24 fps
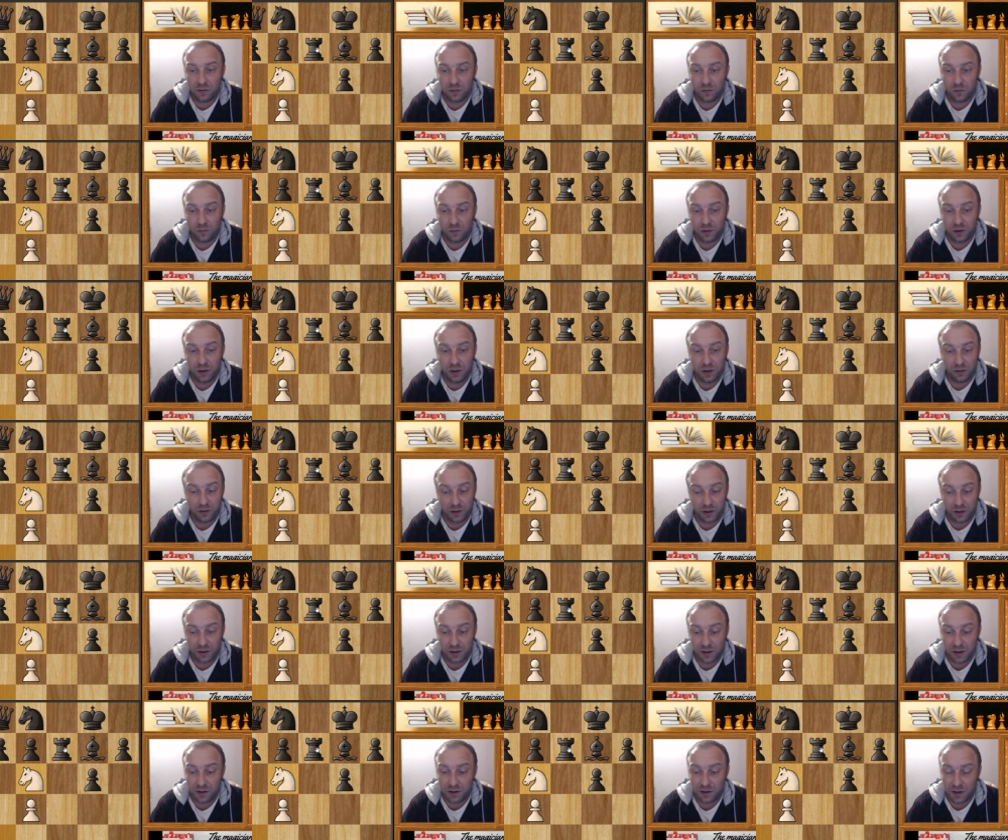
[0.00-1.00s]
uh, here
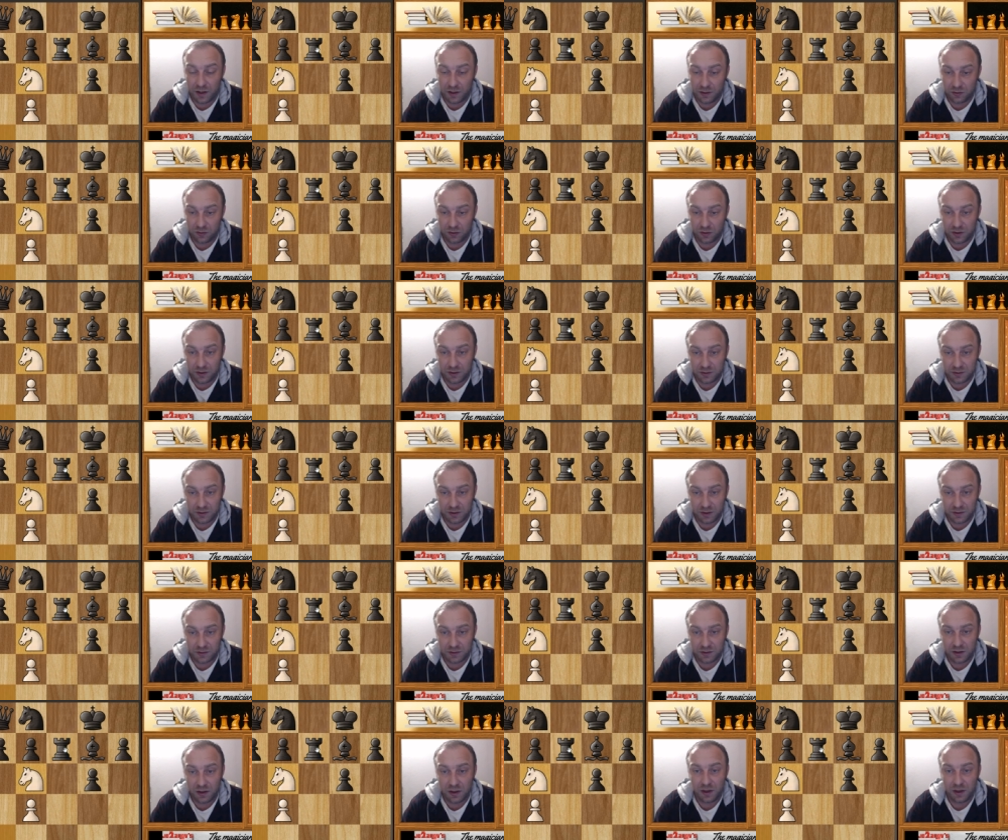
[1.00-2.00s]
again knight on
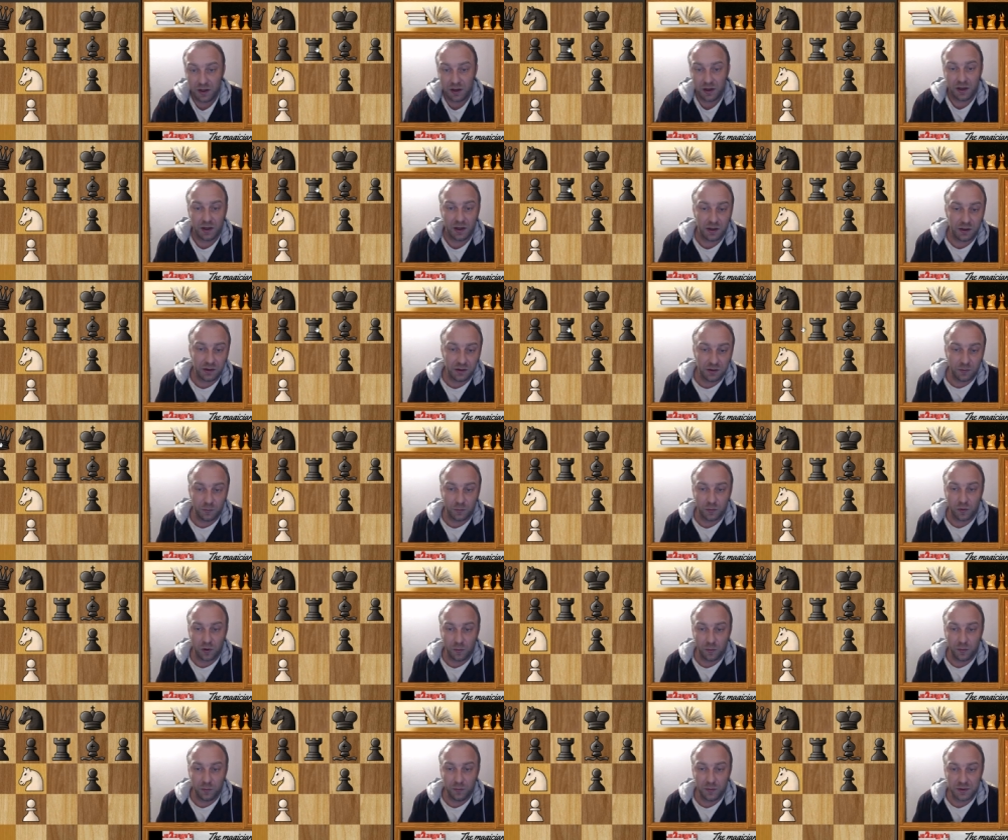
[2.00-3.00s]
e6 and the
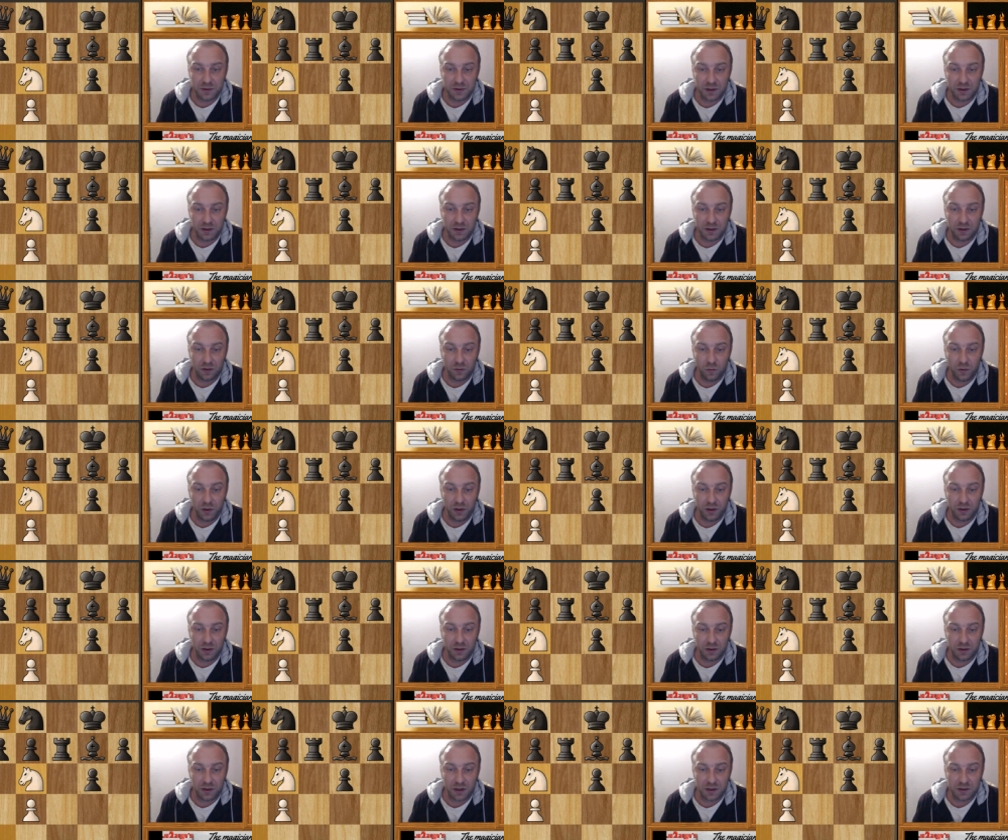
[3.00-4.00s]
problem is that the queen
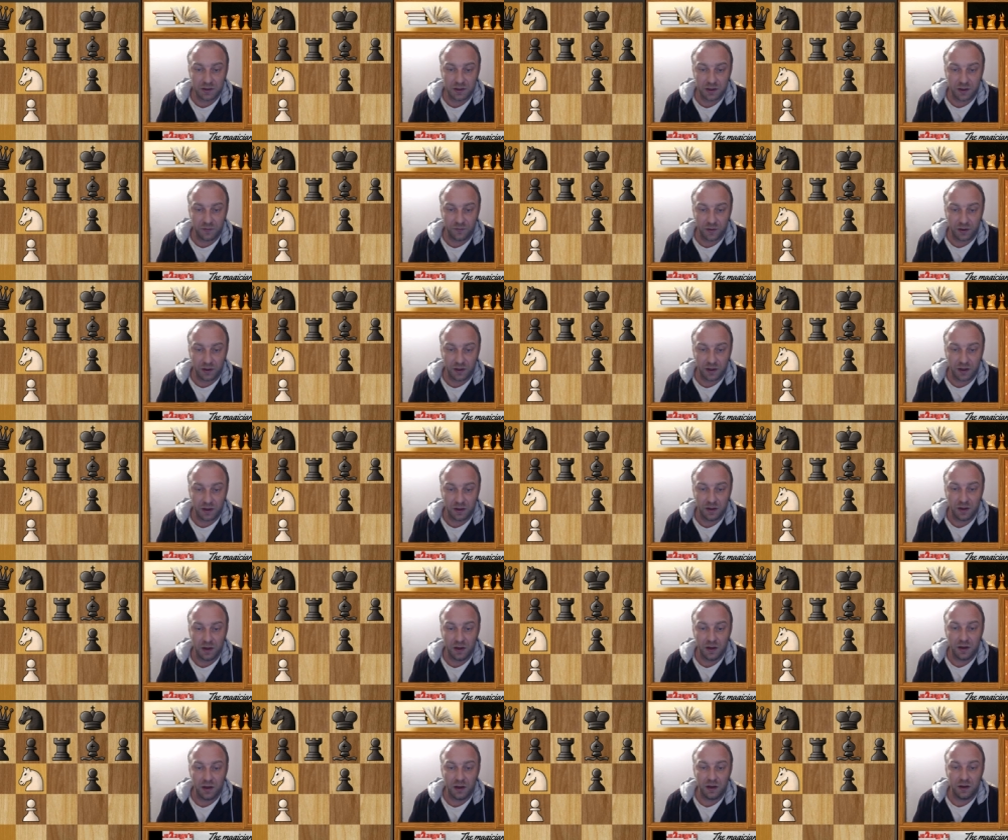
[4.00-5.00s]
doesn't have again
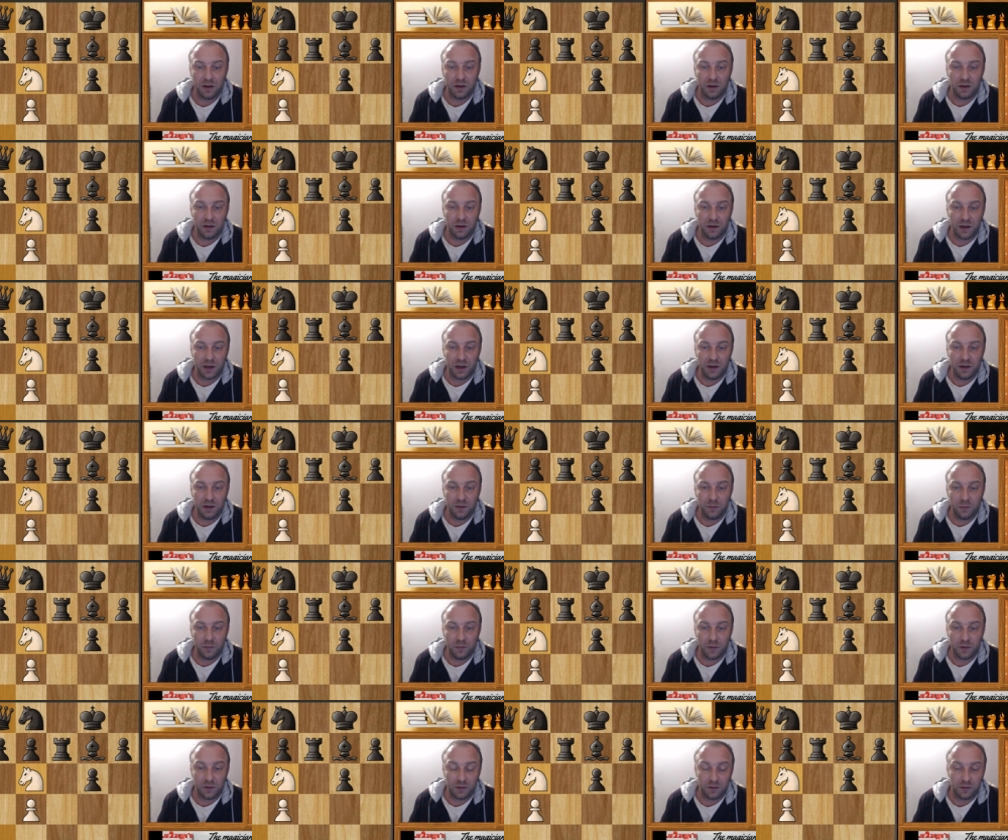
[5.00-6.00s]
uh, any
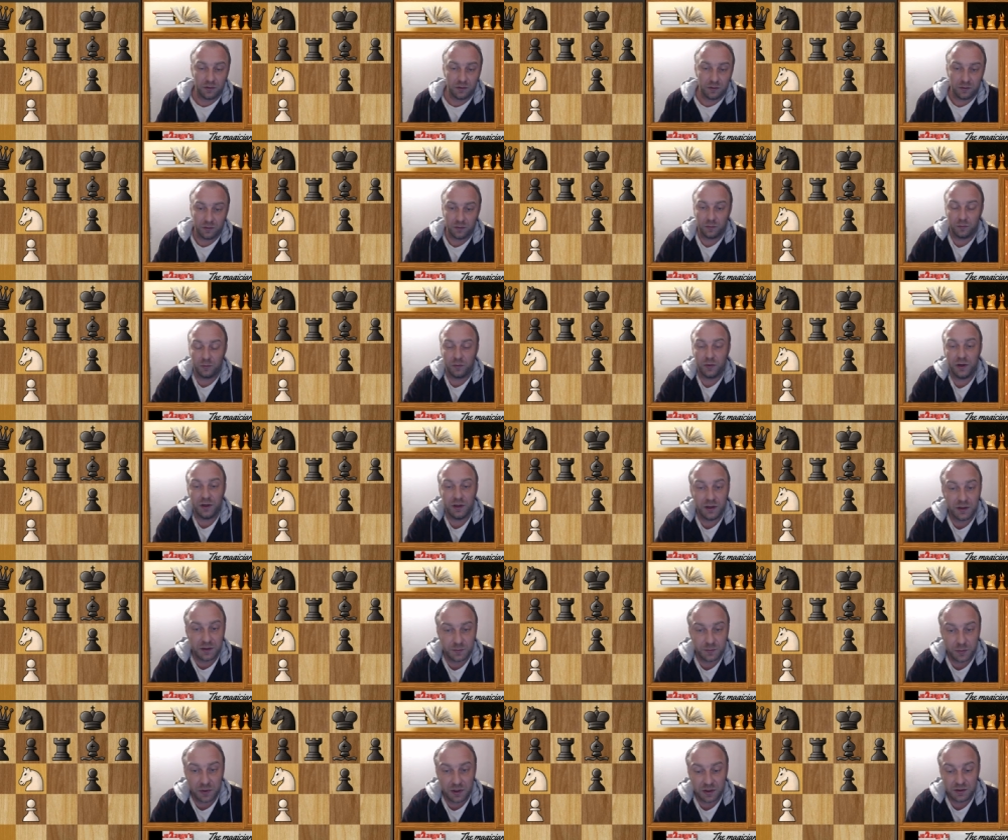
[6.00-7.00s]
uh, breathing
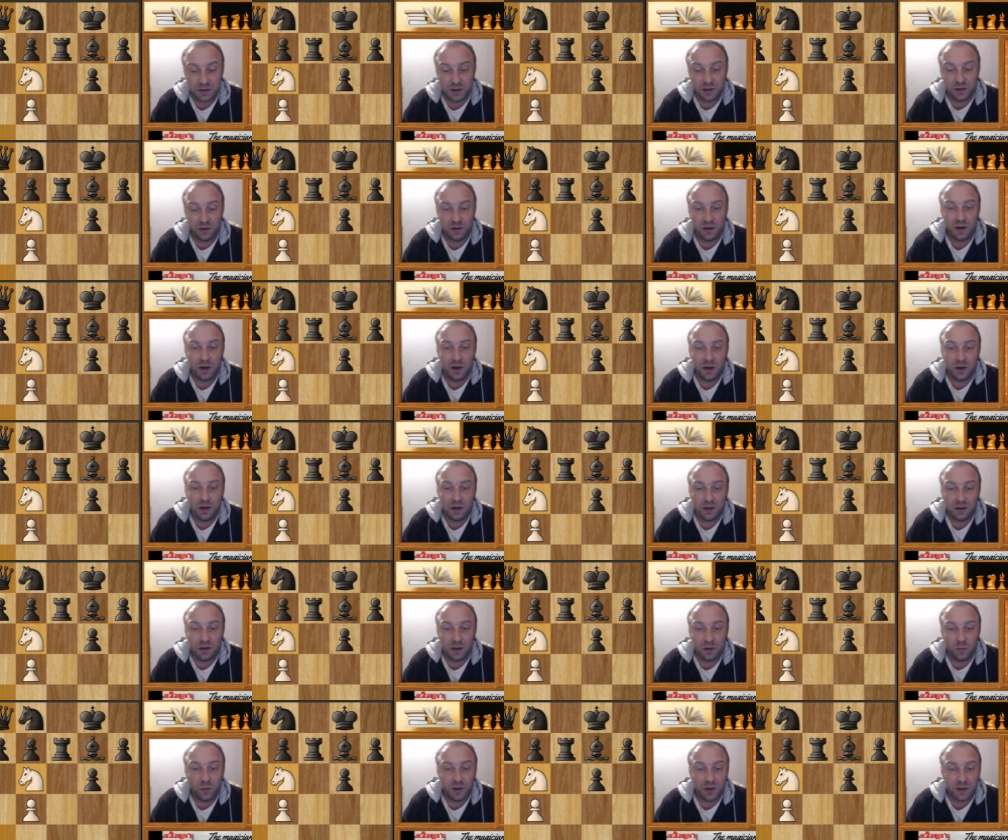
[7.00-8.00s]
space here the
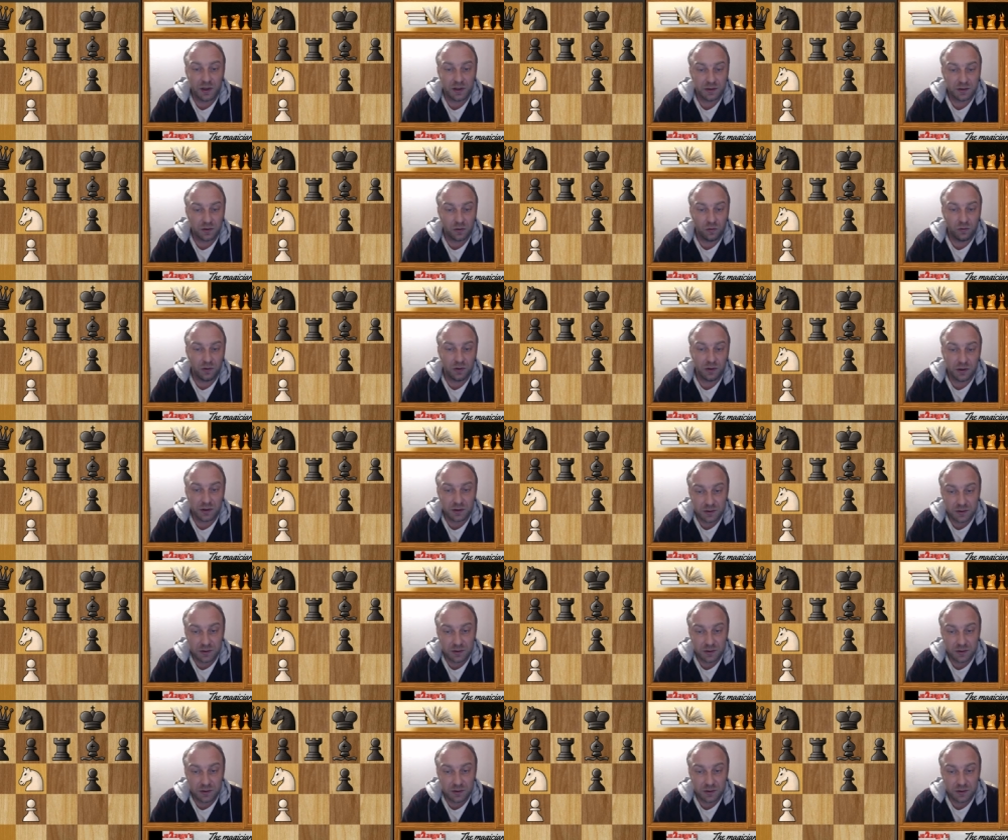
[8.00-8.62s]
queen has only the